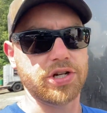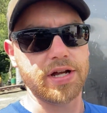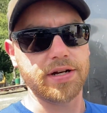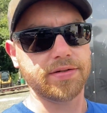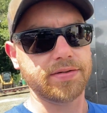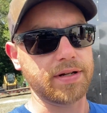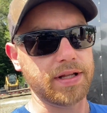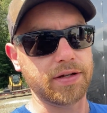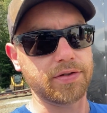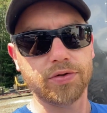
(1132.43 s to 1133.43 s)
got, I
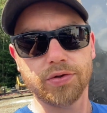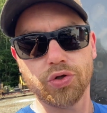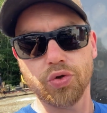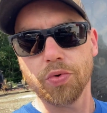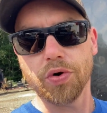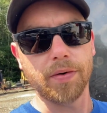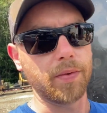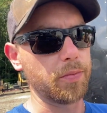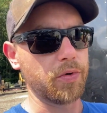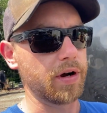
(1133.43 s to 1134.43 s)
think, two more,
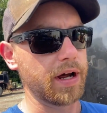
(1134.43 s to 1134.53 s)
one more.